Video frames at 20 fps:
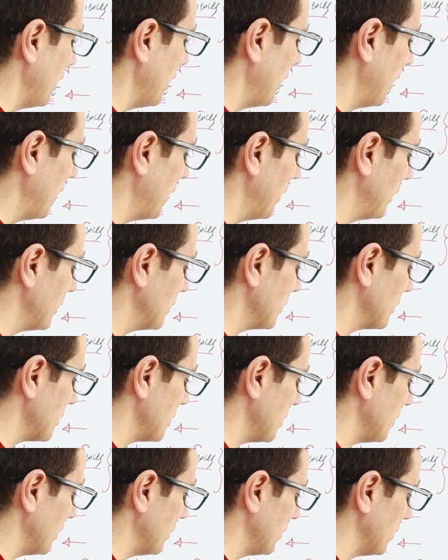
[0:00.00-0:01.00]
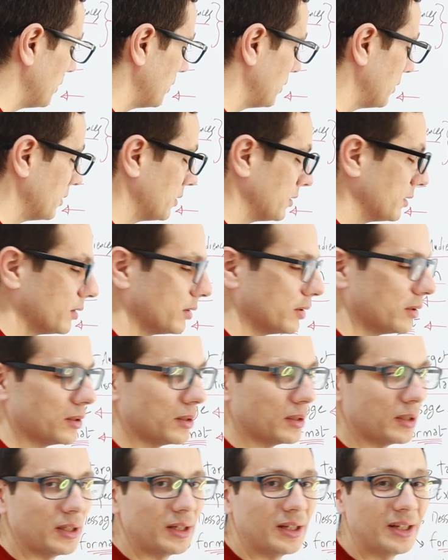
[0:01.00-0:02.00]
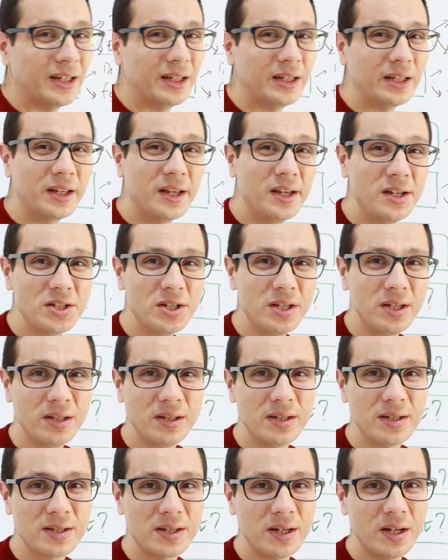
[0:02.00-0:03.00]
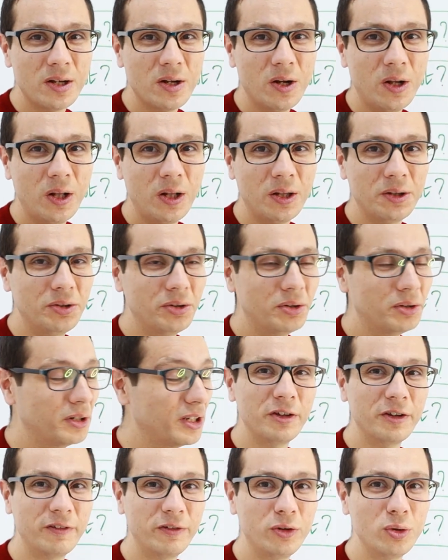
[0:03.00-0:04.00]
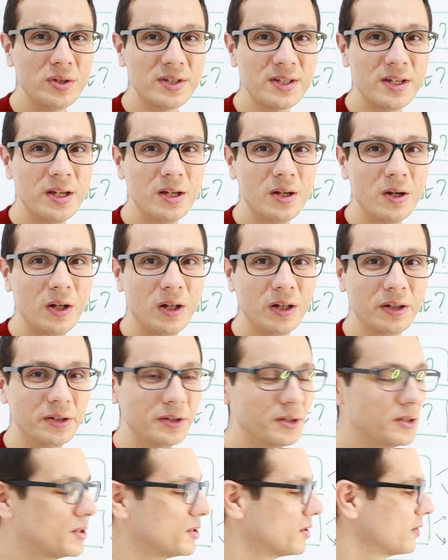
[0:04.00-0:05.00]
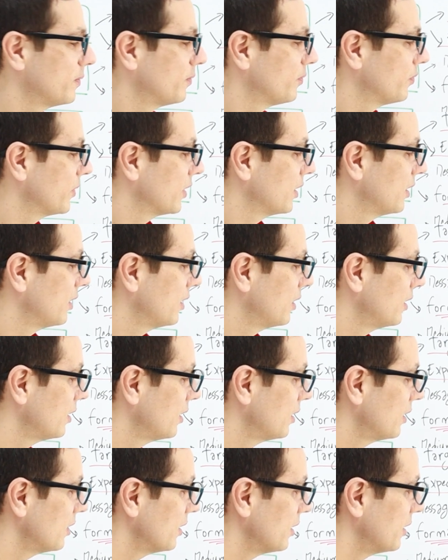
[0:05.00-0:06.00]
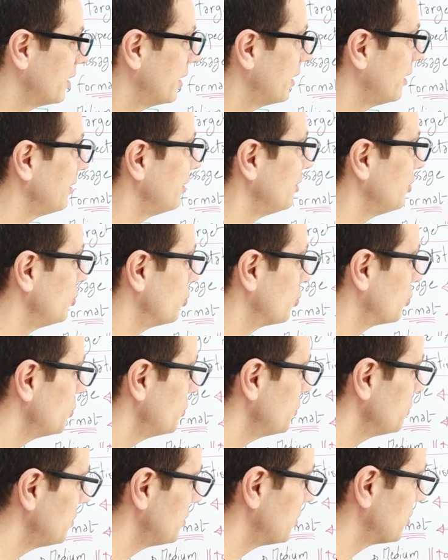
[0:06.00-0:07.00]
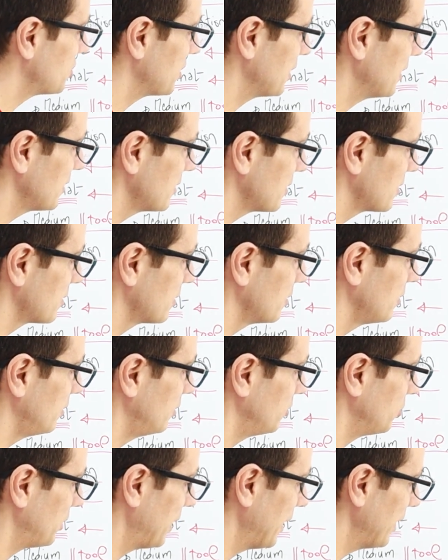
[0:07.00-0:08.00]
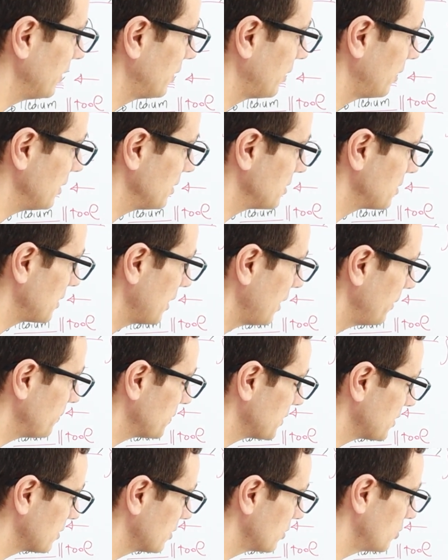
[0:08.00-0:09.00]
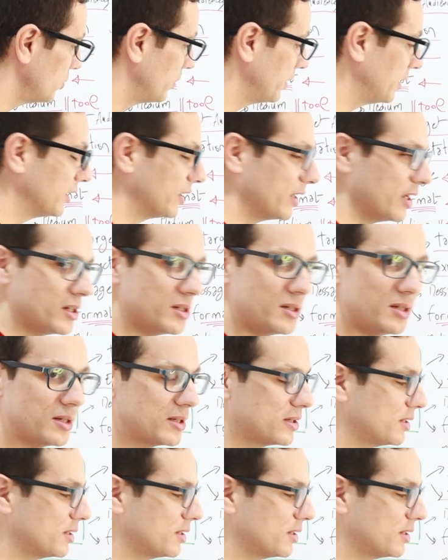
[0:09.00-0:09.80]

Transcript: And engaging the stakeholder, a few stakeholders, then you could just write the steps to engage the